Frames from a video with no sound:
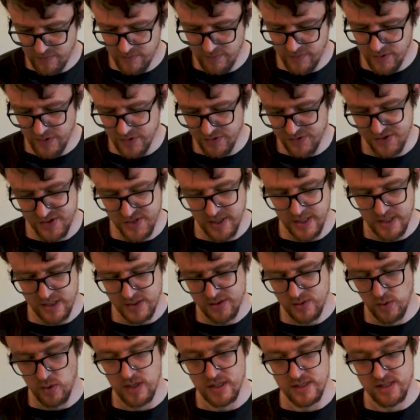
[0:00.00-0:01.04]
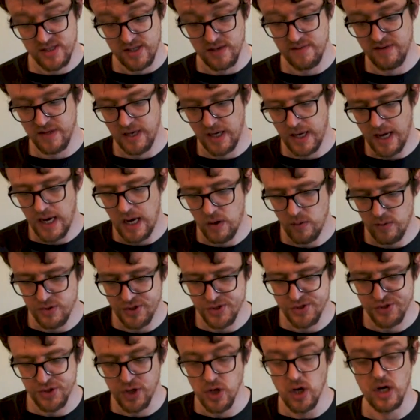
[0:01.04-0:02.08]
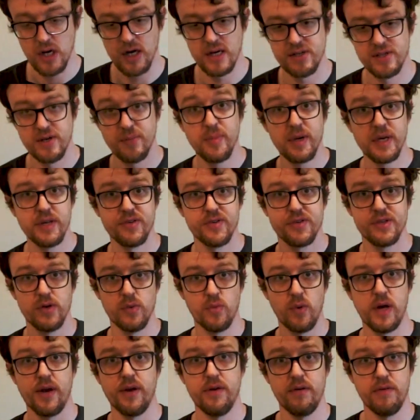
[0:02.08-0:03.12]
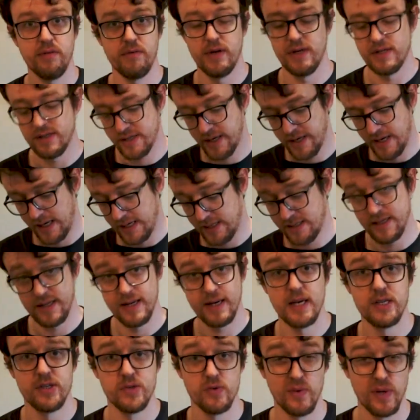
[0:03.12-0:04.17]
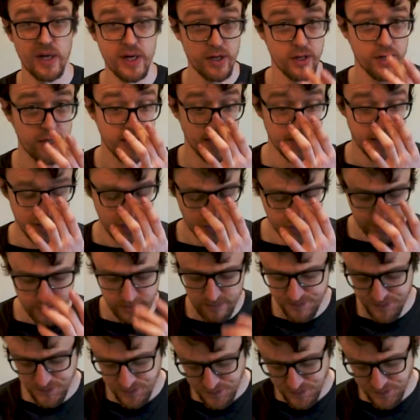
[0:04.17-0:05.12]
You can see it's quite stiff to get out, which is good because it means that when it's connected, it gets a really good connection.